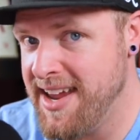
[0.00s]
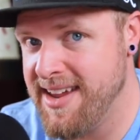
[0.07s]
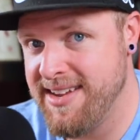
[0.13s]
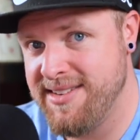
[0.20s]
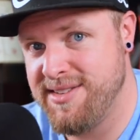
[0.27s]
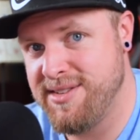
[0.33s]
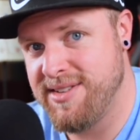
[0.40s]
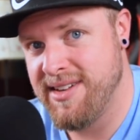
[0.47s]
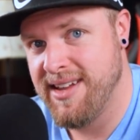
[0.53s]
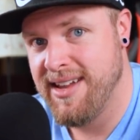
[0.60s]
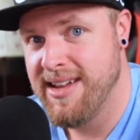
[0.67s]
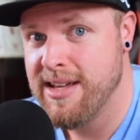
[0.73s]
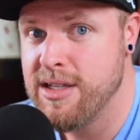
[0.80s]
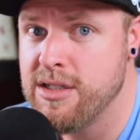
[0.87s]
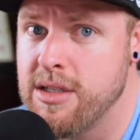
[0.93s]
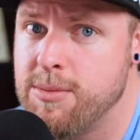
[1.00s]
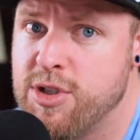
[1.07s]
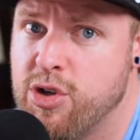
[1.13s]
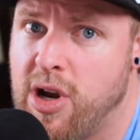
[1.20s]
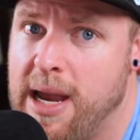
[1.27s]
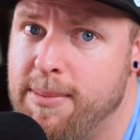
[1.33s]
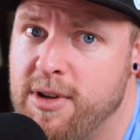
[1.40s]
is
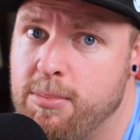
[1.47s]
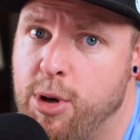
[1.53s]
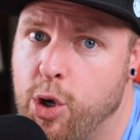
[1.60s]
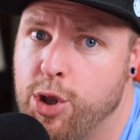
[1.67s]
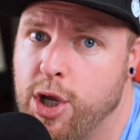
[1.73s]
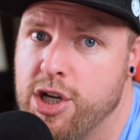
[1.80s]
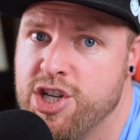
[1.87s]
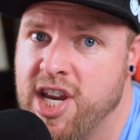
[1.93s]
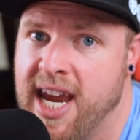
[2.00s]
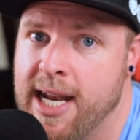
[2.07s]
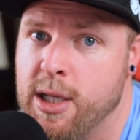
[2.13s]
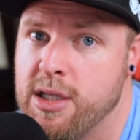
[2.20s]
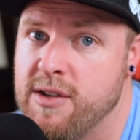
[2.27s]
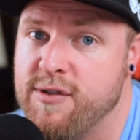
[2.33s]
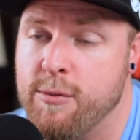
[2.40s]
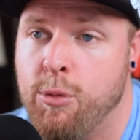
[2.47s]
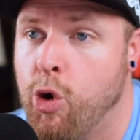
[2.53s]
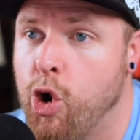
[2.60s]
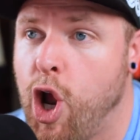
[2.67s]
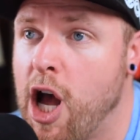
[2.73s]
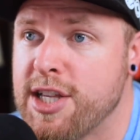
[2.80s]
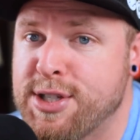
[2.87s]
subscribe to both our channels for
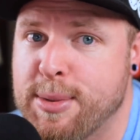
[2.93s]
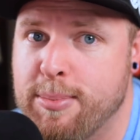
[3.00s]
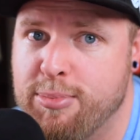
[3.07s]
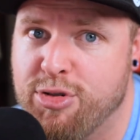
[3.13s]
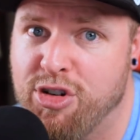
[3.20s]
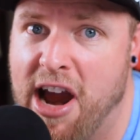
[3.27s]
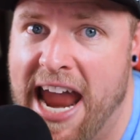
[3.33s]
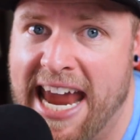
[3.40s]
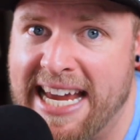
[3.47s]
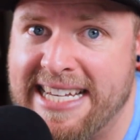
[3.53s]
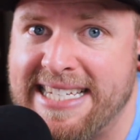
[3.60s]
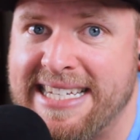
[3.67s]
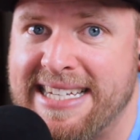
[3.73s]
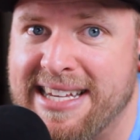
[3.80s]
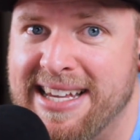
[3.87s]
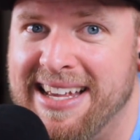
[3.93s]
more awesome pranks.